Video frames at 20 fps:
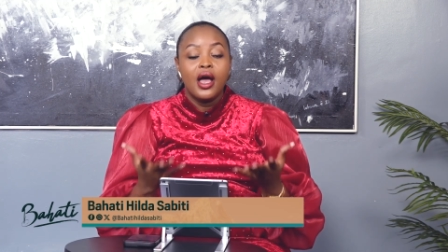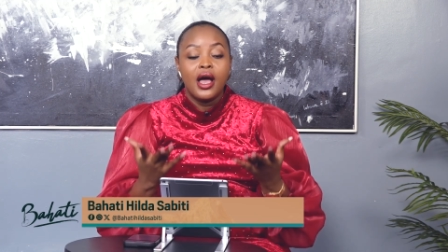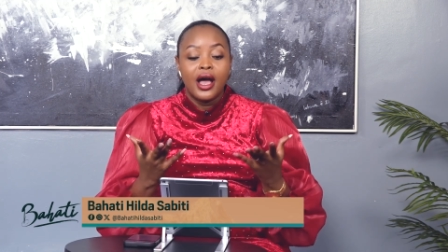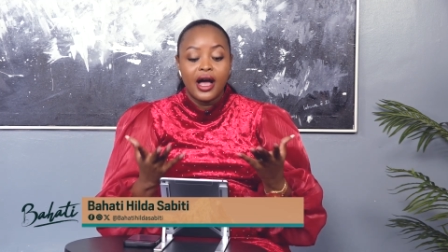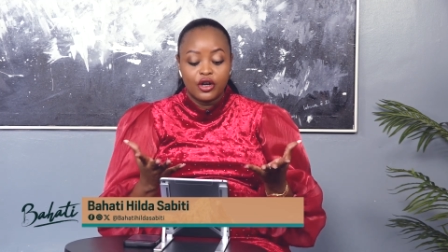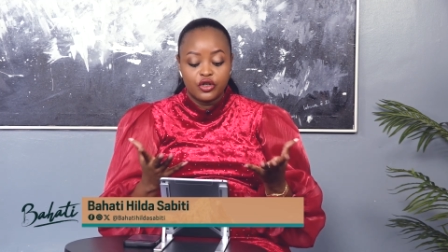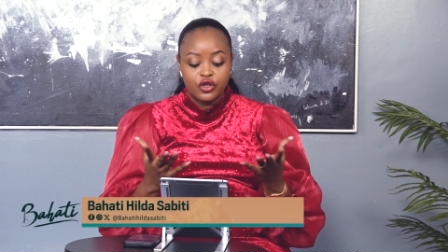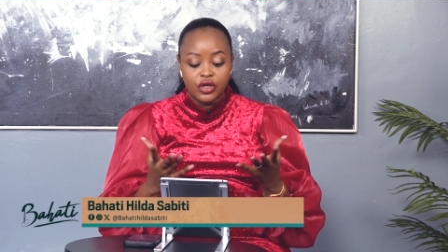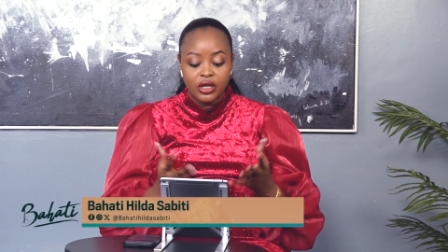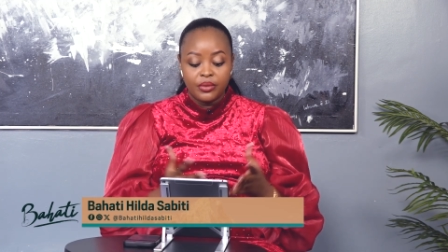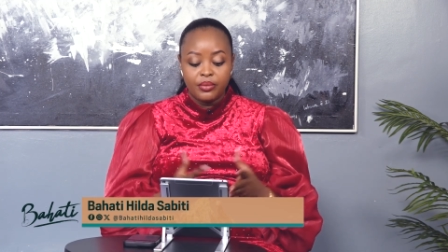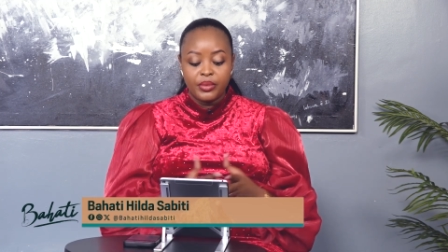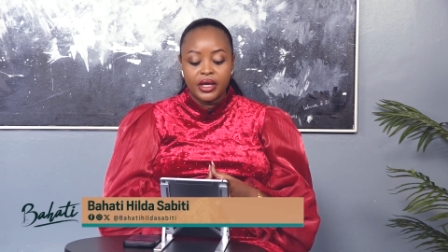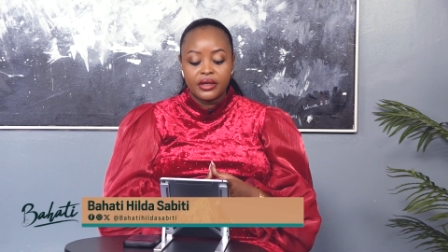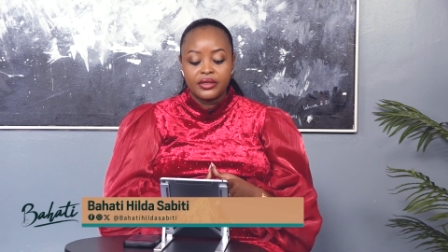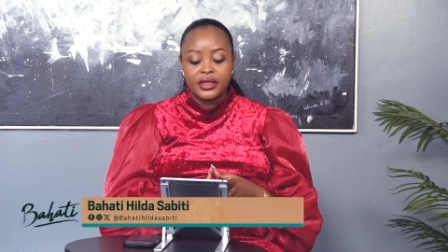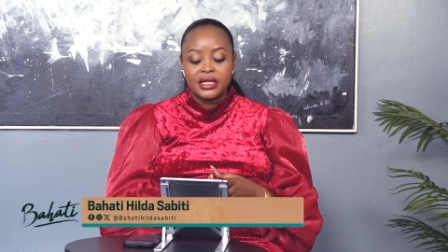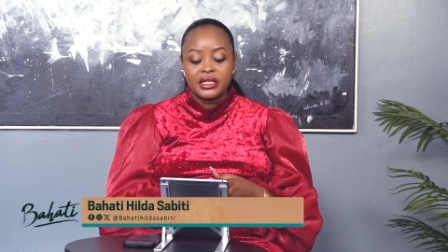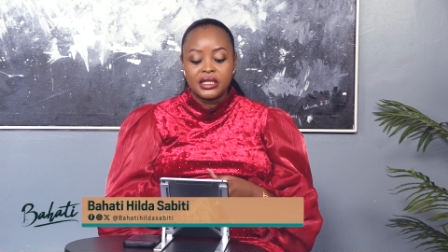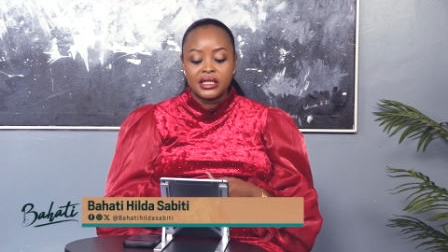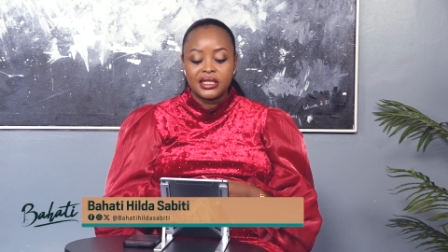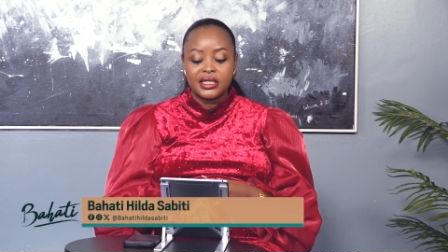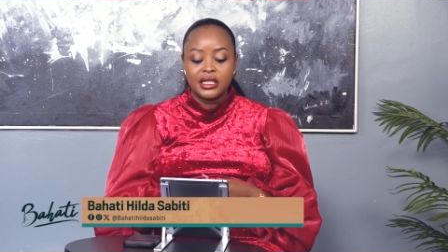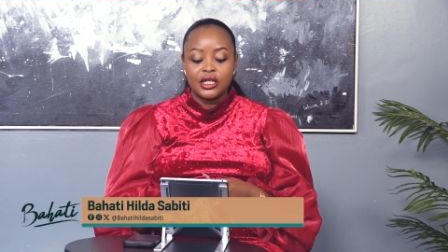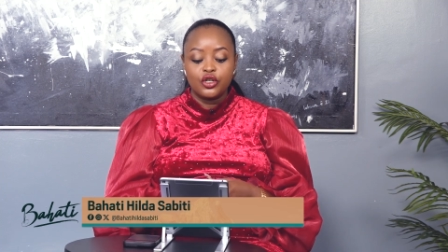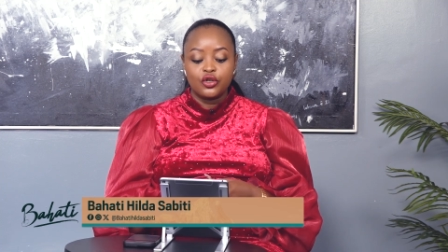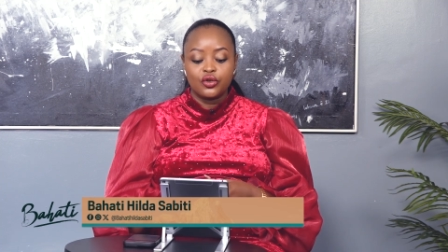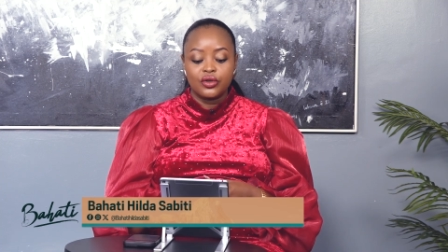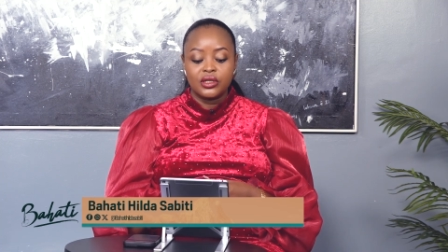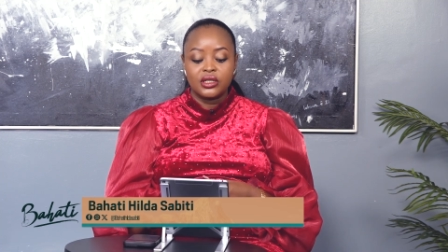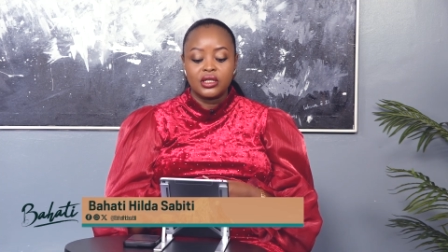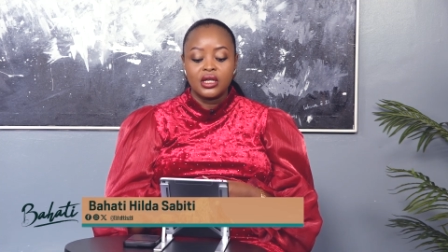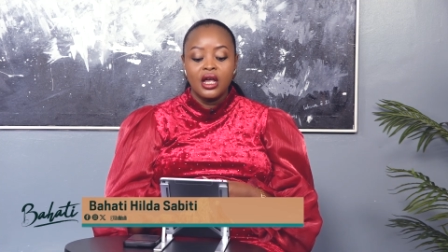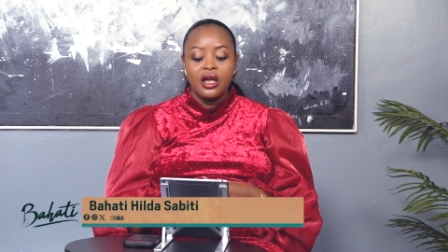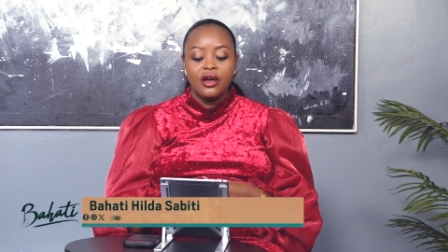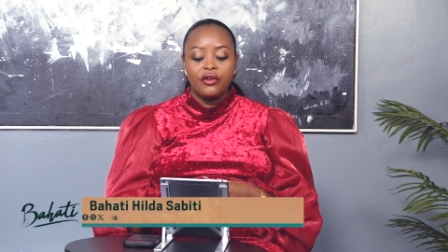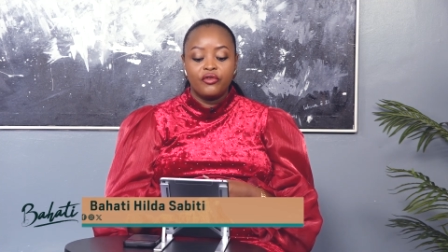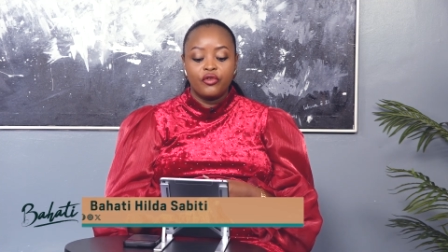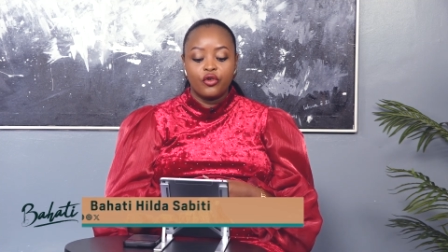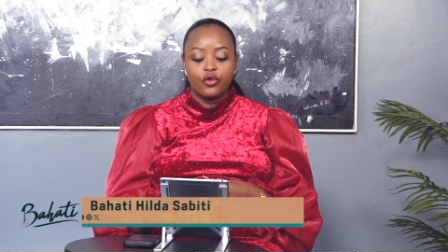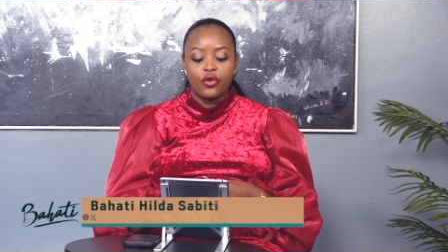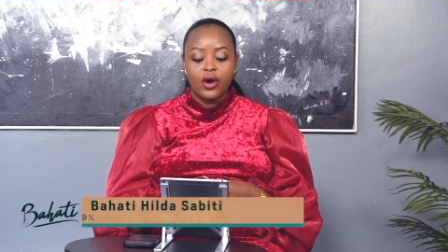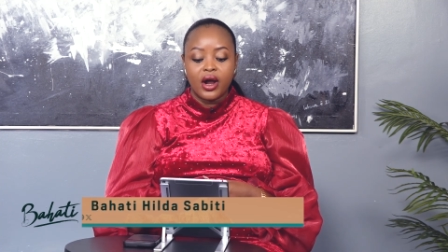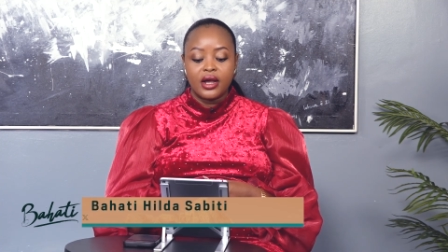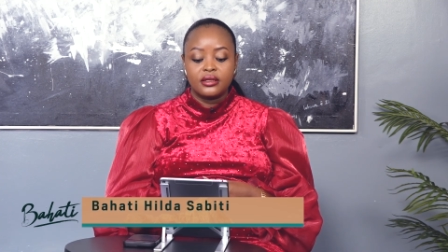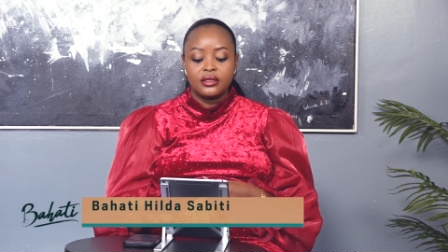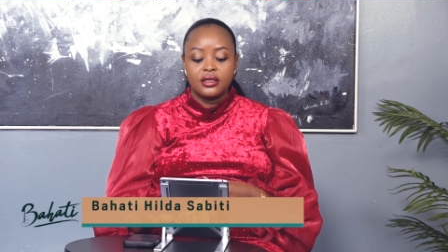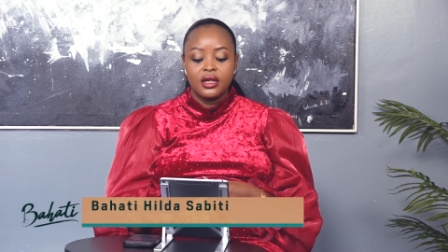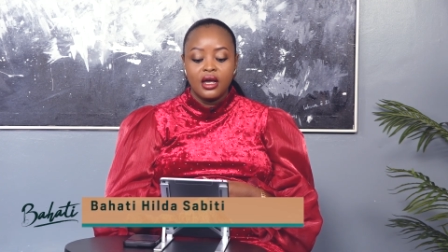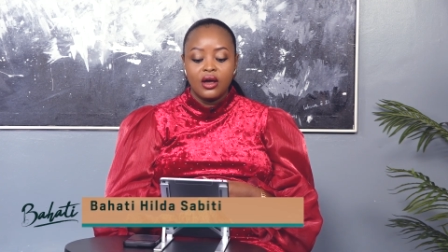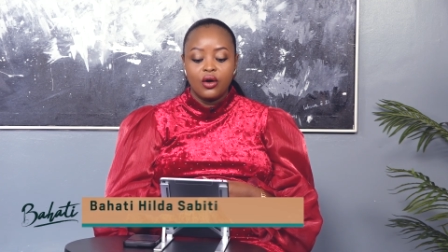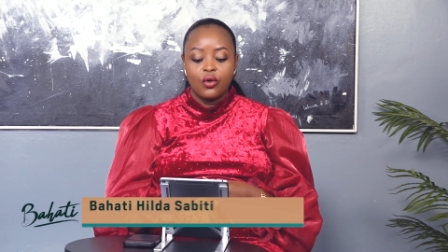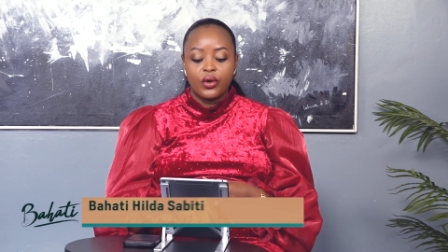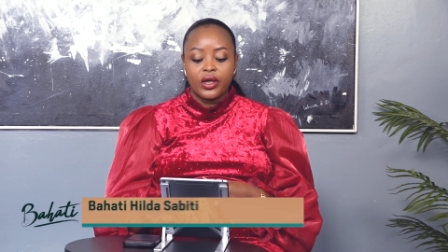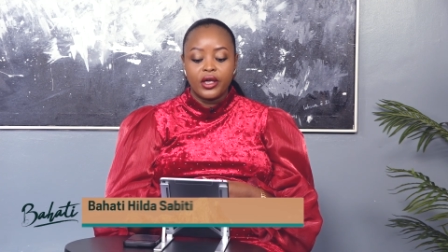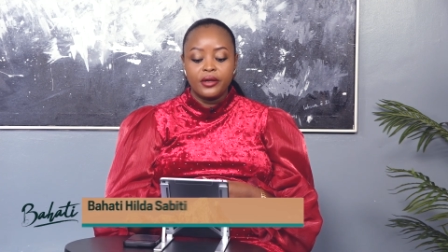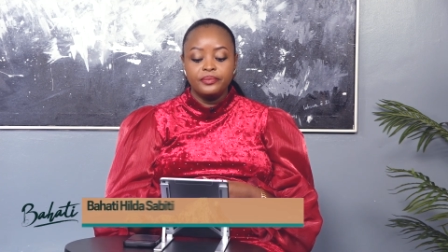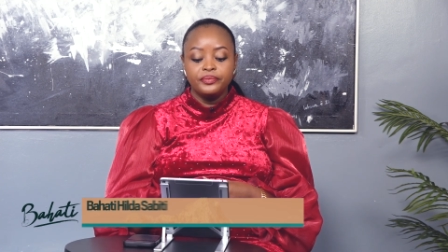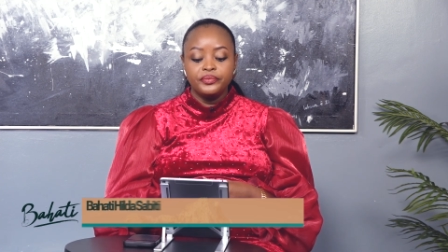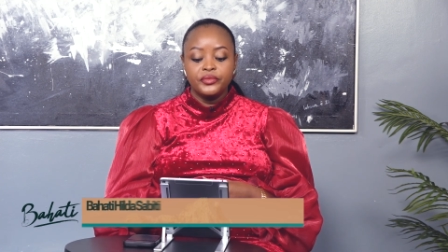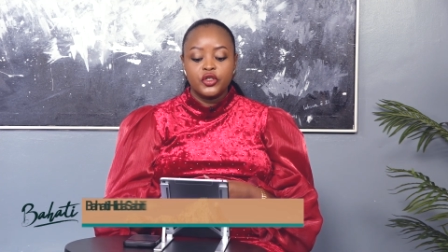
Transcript: actually make the decisions for us, okay?